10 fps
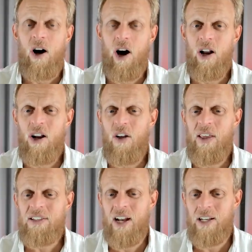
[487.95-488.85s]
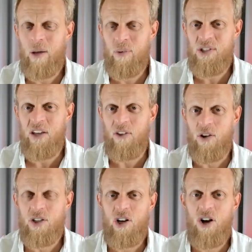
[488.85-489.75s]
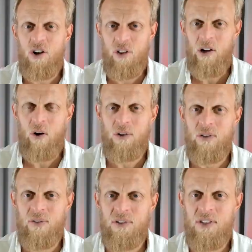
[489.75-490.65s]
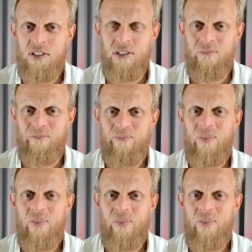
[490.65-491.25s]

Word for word: I don't know the exact numbers yet though, because I don't know the cost of the system.